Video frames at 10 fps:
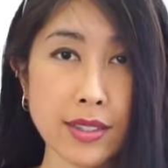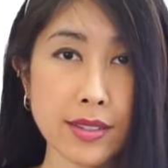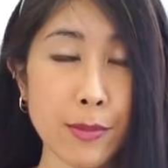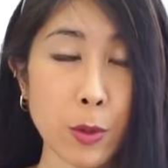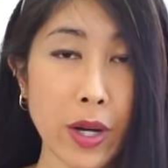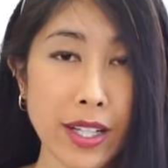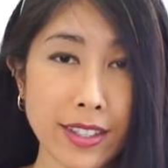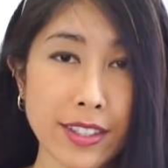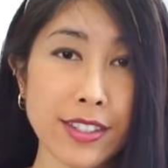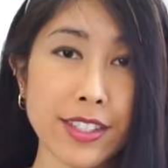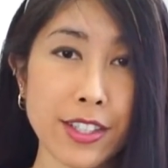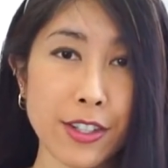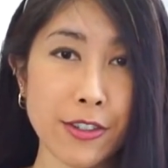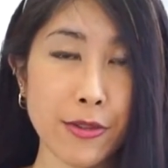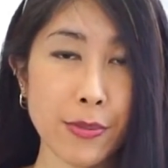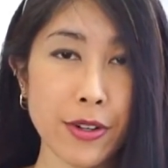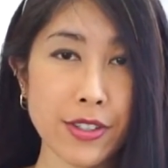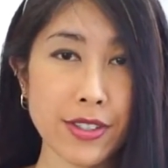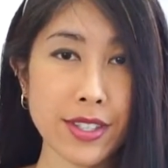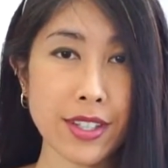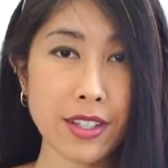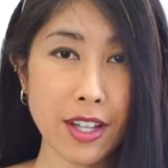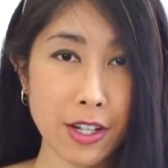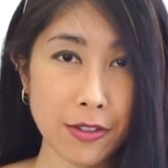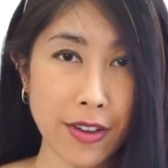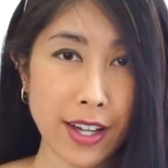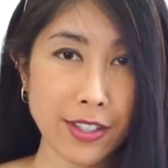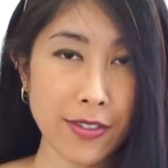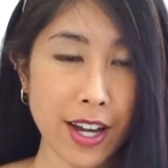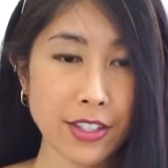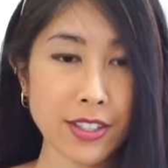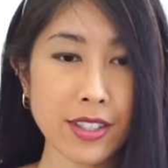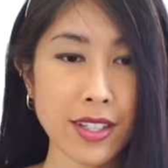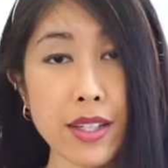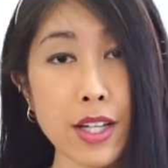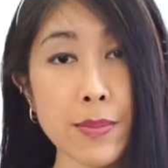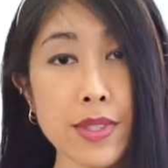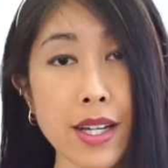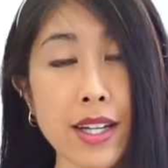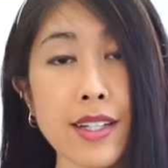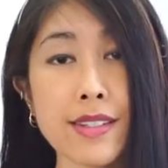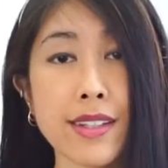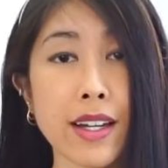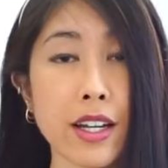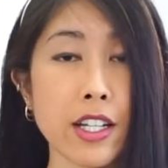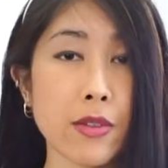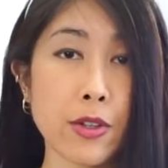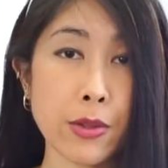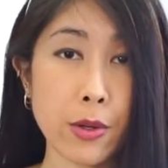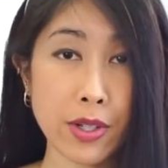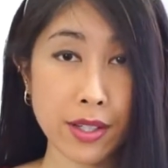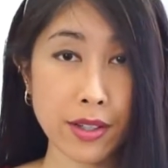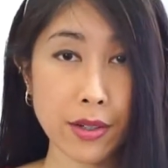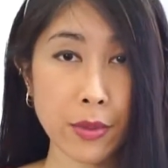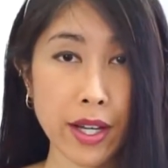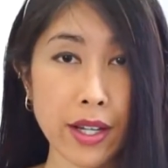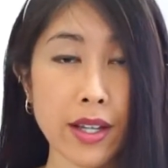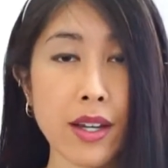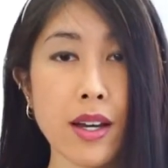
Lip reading: I'm quite guilty of purchasing a lot of fast fashion. The upside is that I never throw anything away.